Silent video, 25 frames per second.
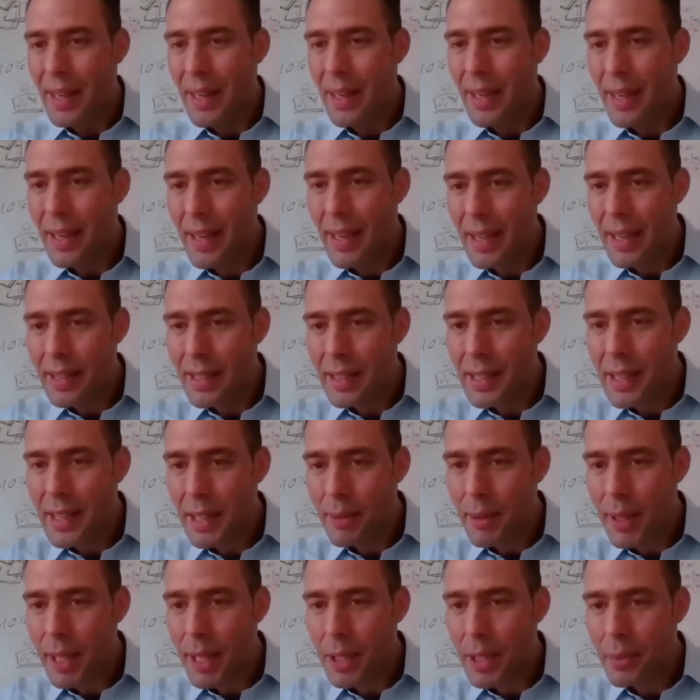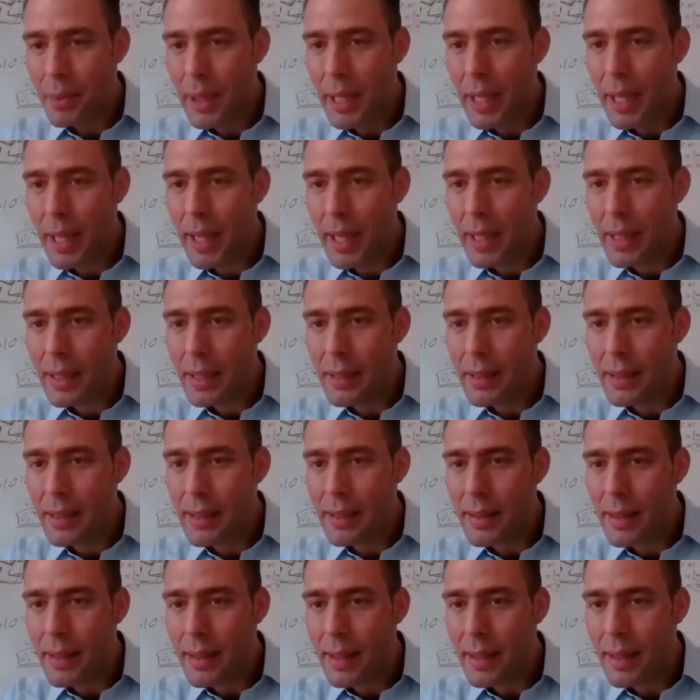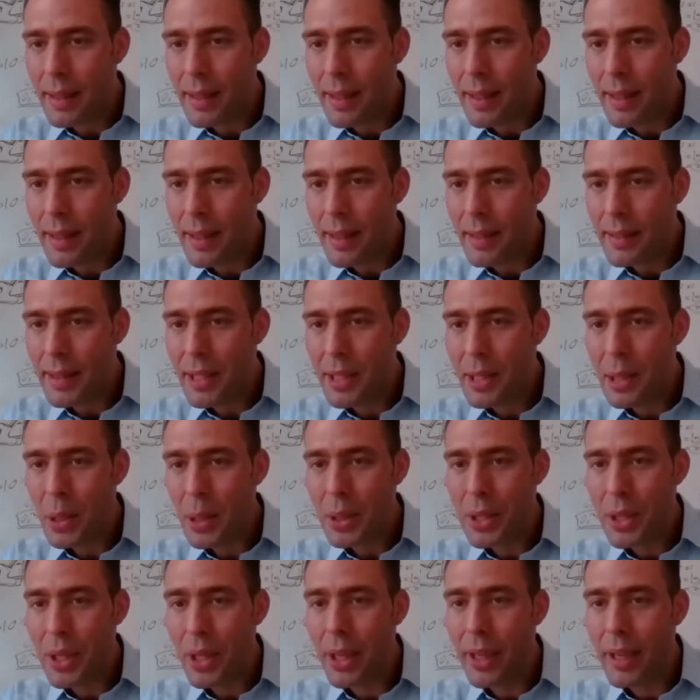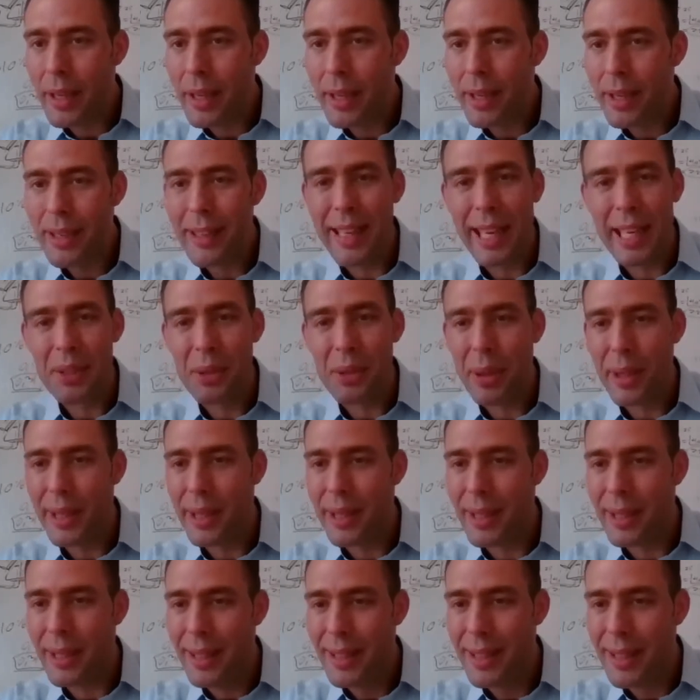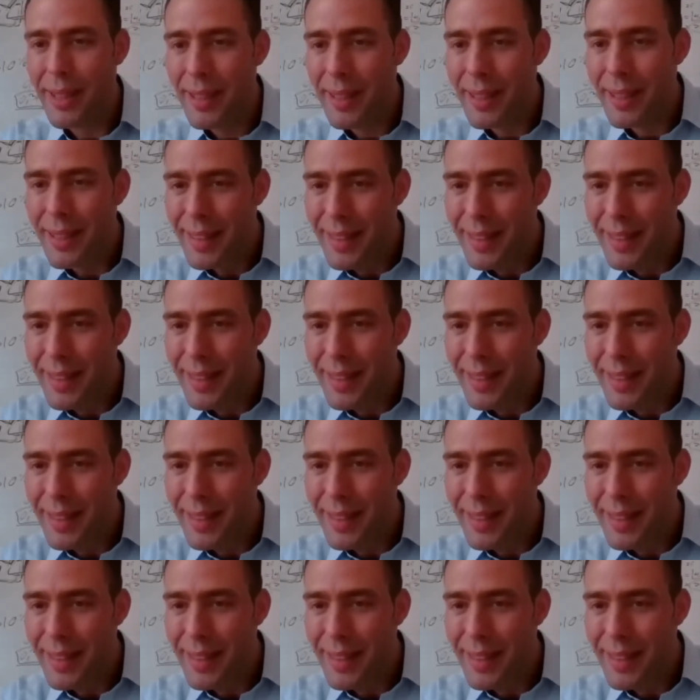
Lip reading: All right, let's see what else we got. This looks good. Glad to hear.